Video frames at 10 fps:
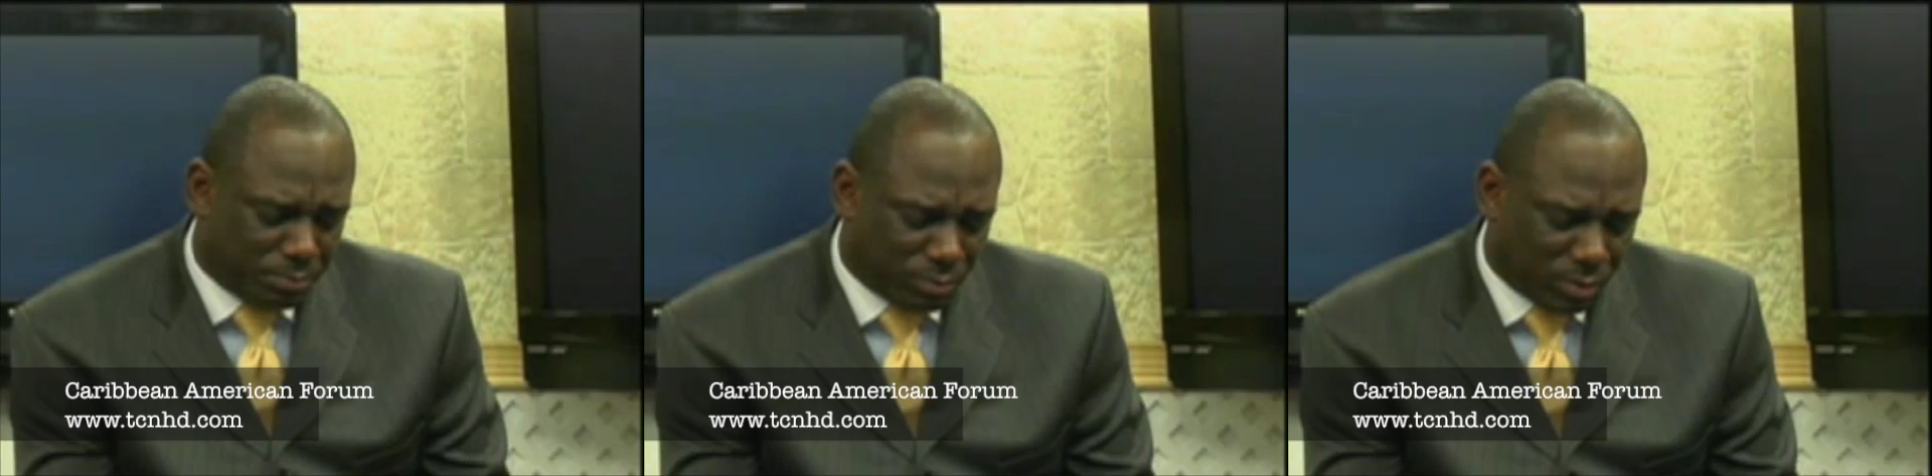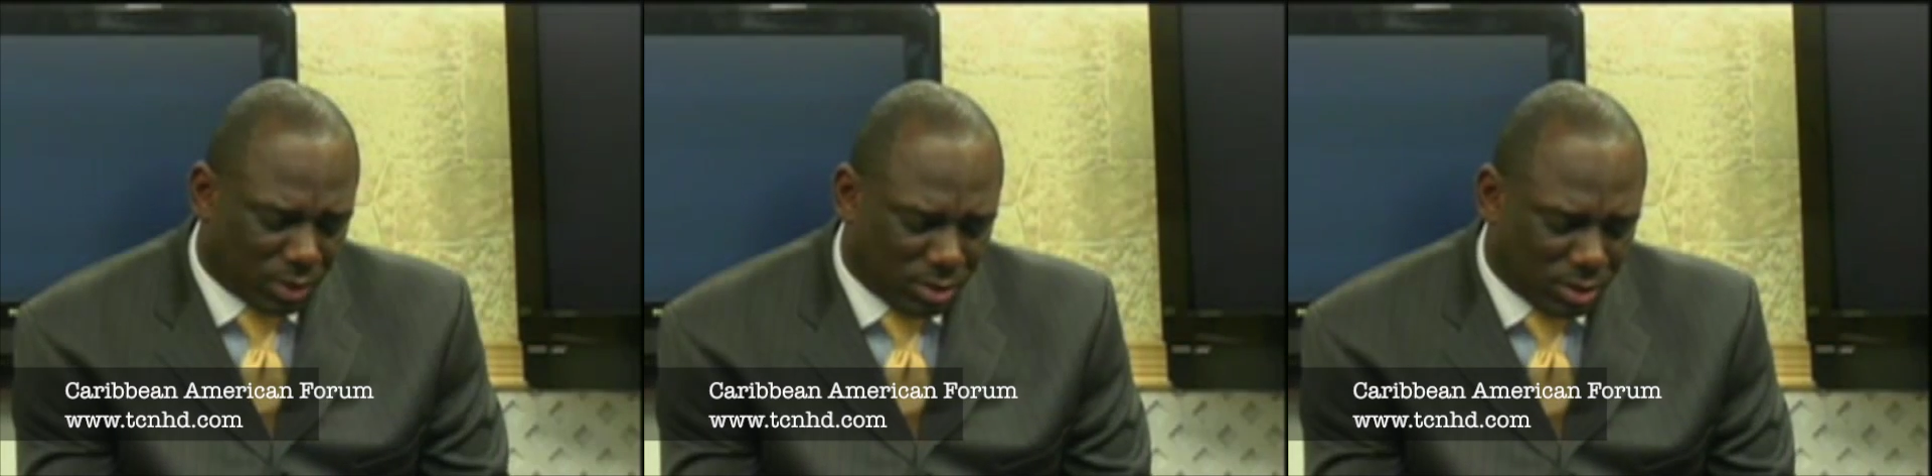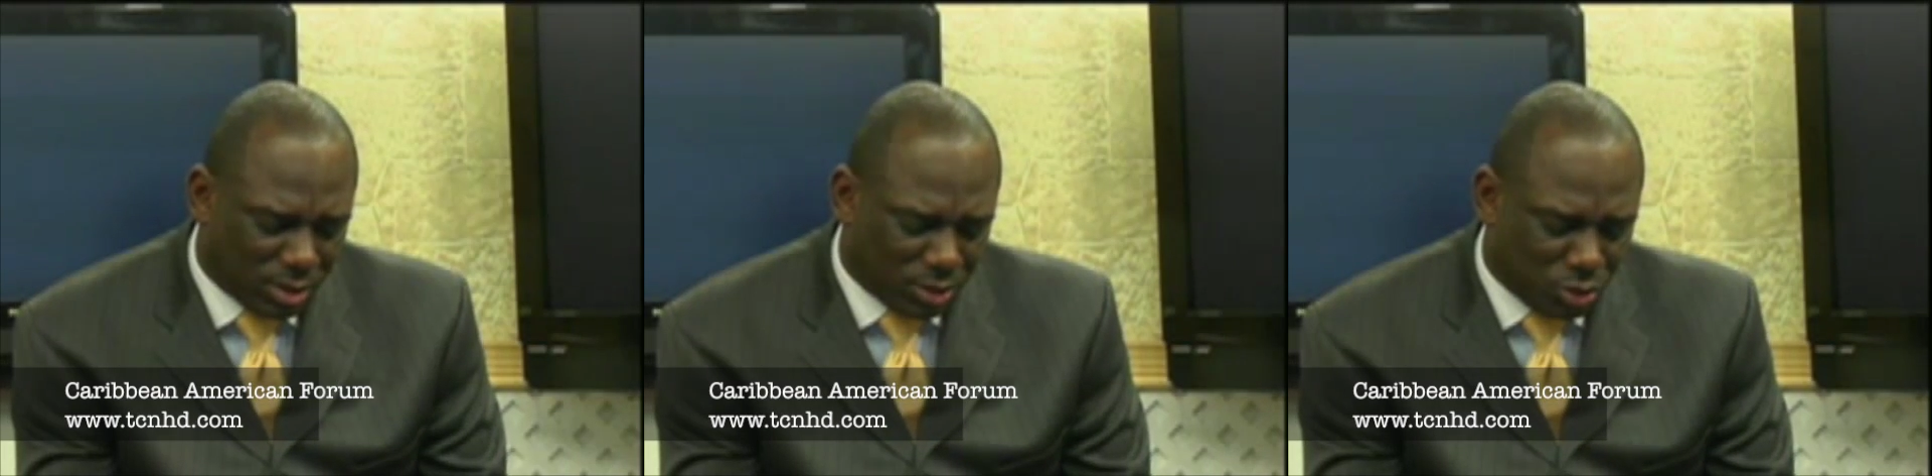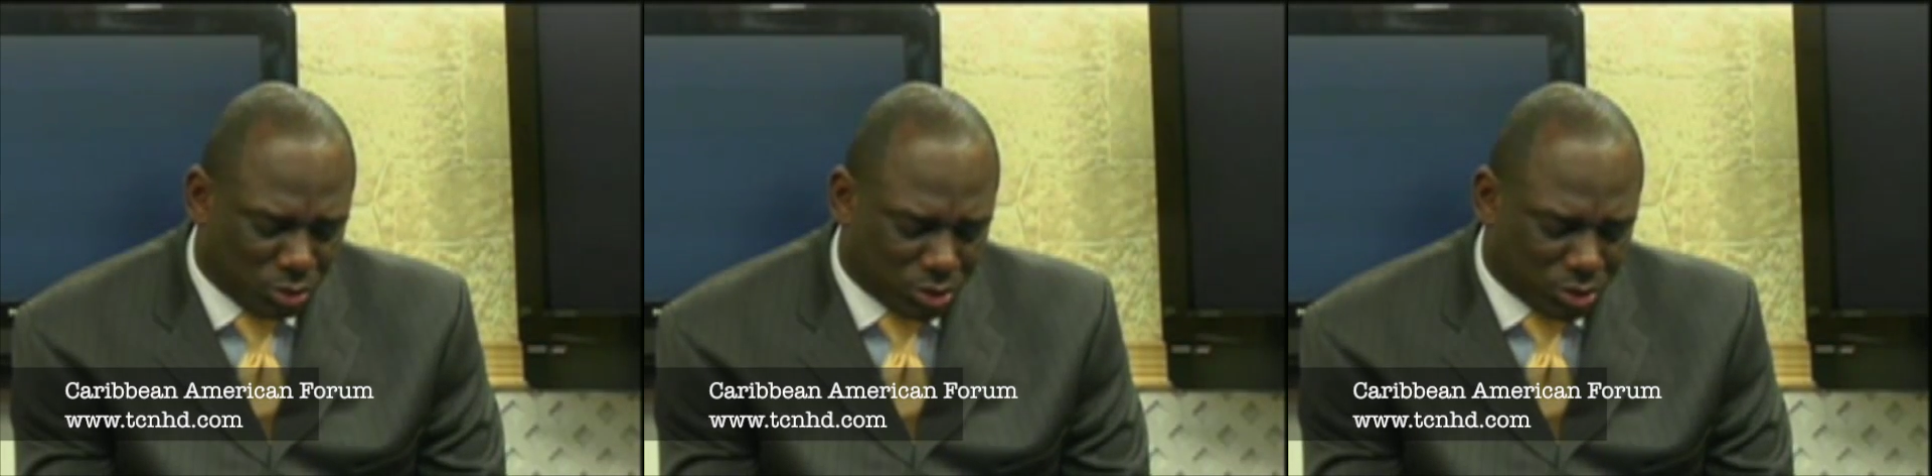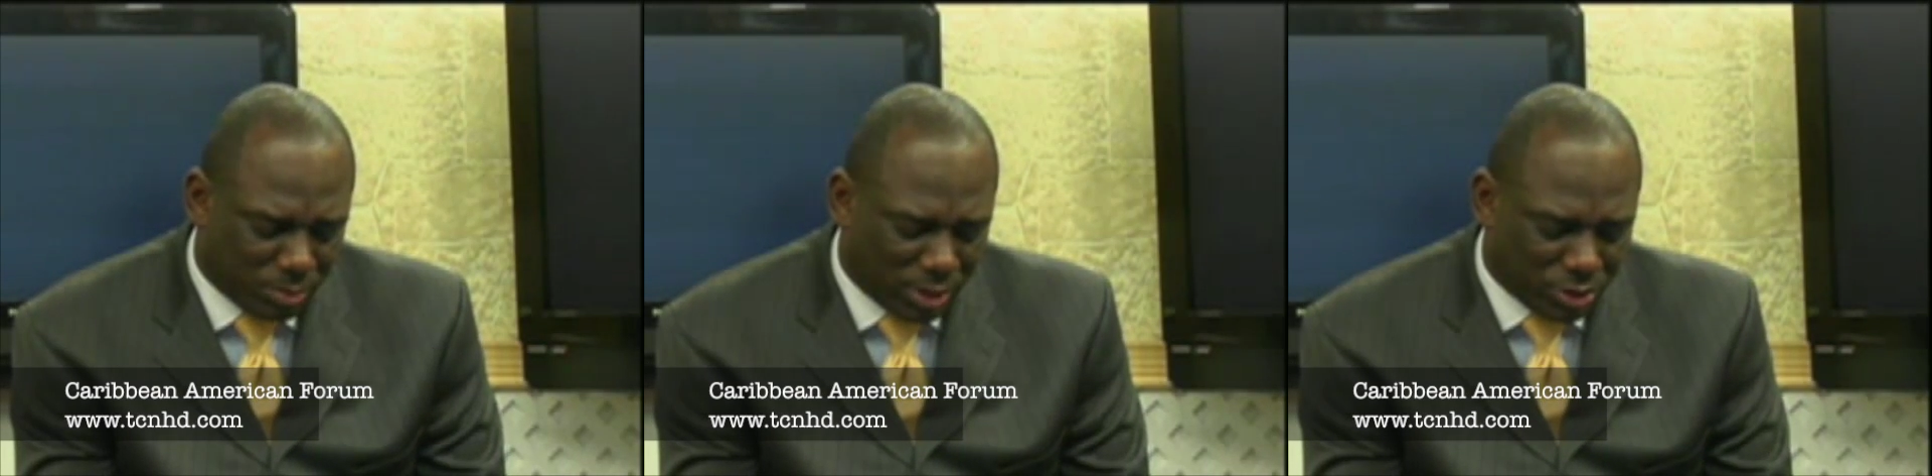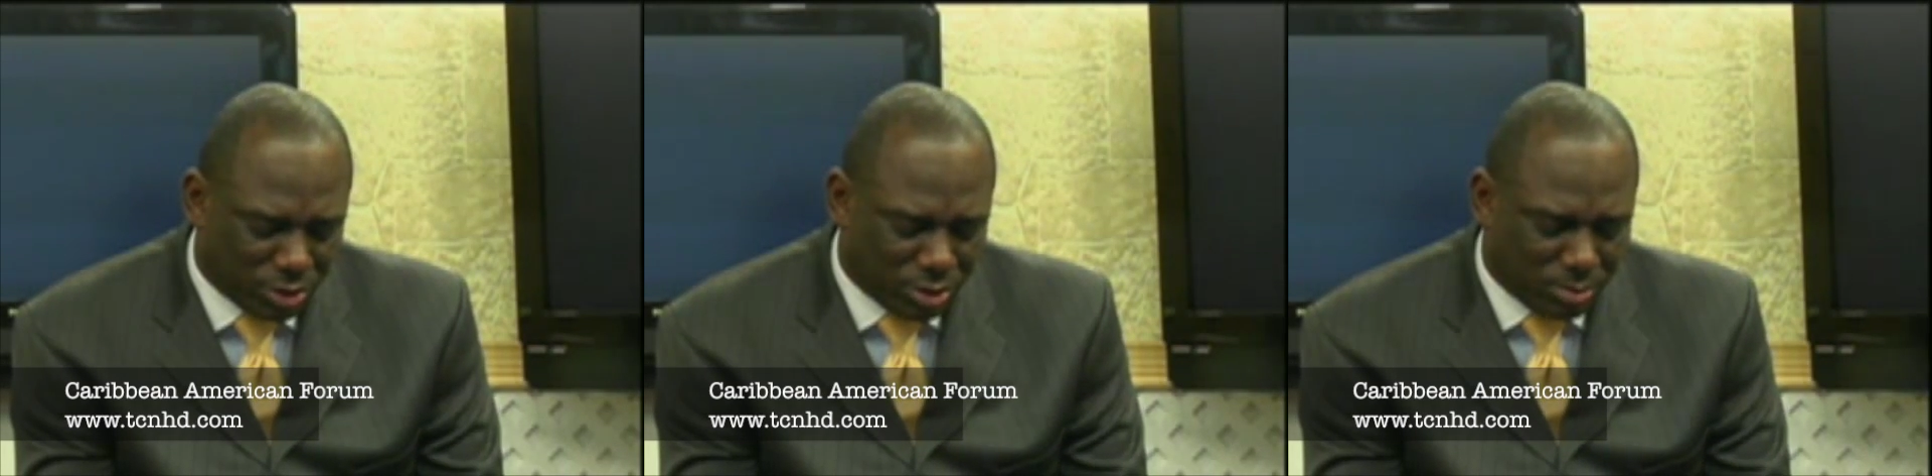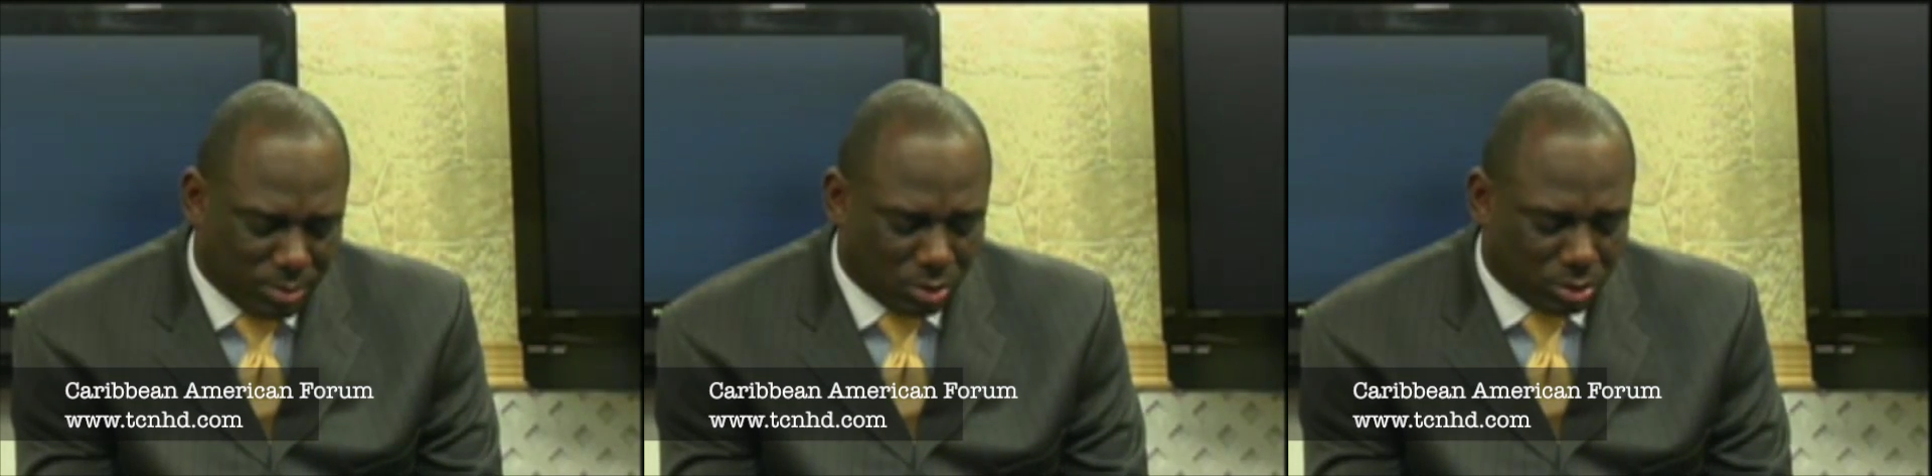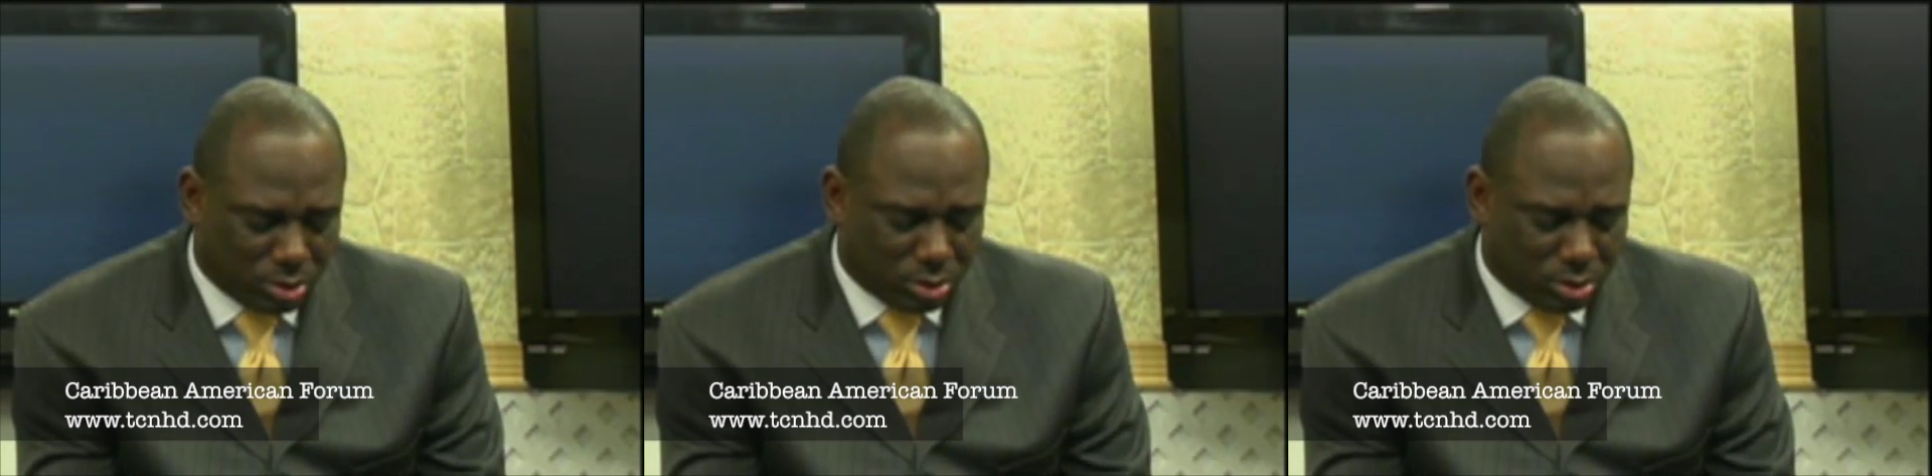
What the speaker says: the issue you just mentioned about